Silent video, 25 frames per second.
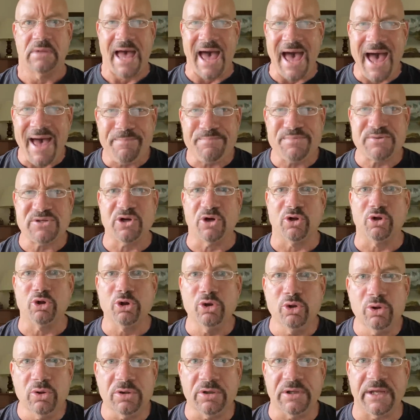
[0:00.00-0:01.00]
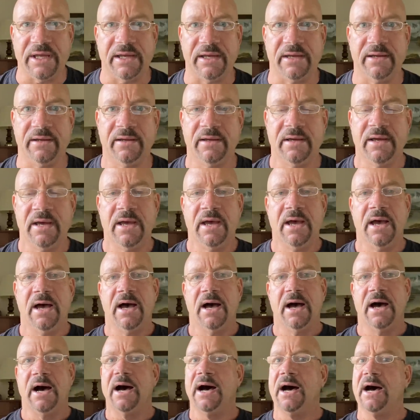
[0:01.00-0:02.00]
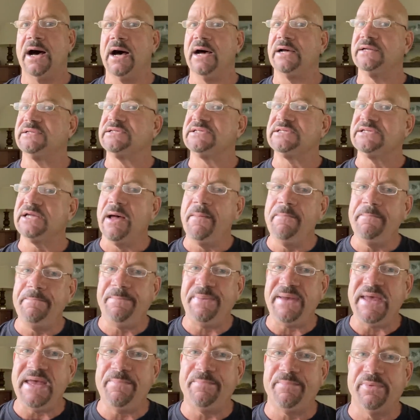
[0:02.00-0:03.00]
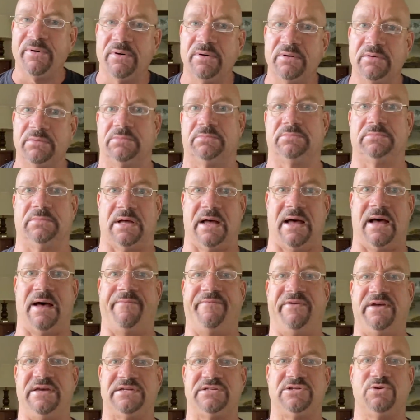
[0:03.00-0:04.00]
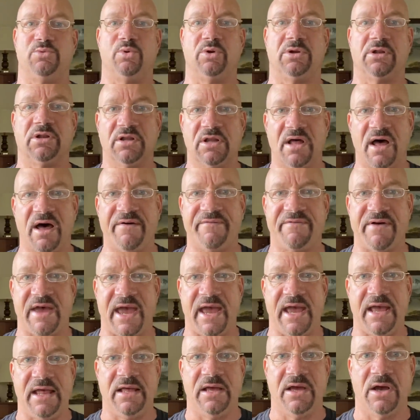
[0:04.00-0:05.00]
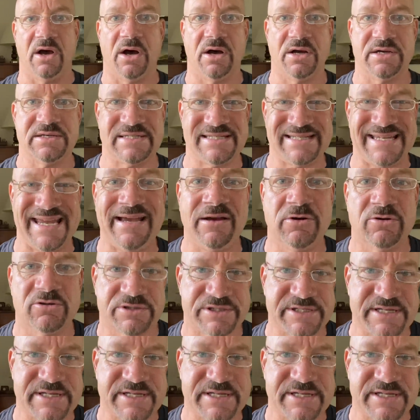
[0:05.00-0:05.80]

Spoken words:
Absolutely. Some people, obviously, would love a single